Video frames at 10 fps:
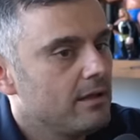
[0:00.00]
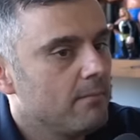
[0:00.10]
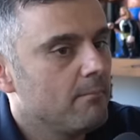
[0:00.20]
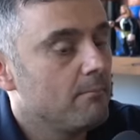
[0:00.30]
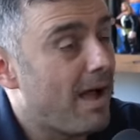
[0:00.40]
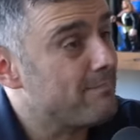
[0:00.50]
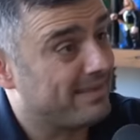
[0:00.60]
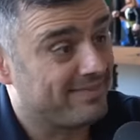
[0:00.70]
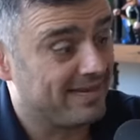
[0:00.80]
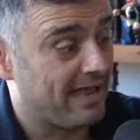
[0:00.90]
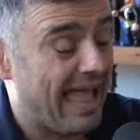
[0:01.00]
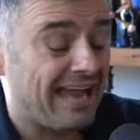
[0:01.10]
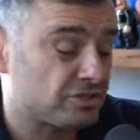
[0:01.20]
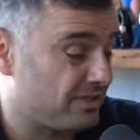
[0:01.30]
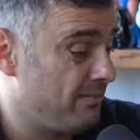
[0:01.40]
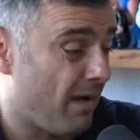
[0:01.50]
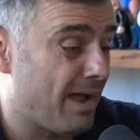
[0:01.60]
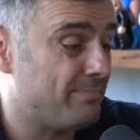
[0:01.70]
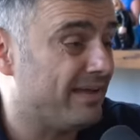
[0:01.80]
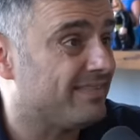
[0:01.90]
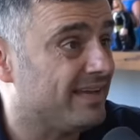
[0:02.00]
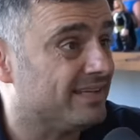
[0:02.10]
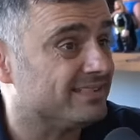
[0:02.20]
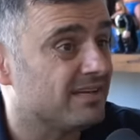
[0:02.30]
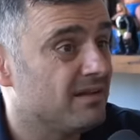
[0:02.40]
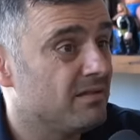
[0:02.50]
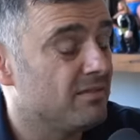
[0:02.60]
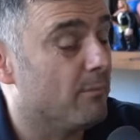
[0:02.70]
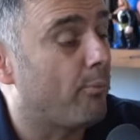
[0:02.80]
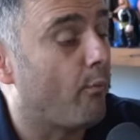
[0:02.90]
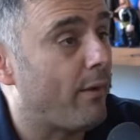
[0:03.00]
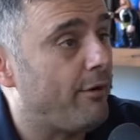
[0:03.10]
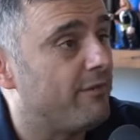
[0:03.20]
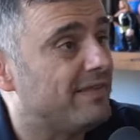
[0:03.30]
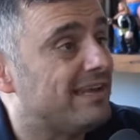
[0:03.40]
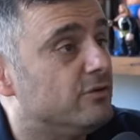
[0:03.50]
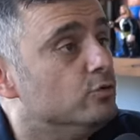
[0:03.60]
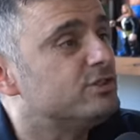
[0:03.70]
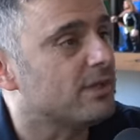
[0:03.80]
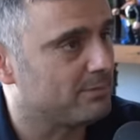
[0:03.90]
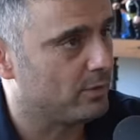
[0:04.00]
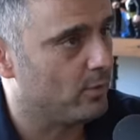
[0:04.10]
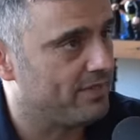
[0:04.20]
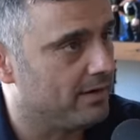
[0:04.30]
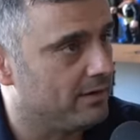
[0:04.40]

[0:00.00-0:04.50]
my big thing, actually, my big thing is the prayer that they do something with it.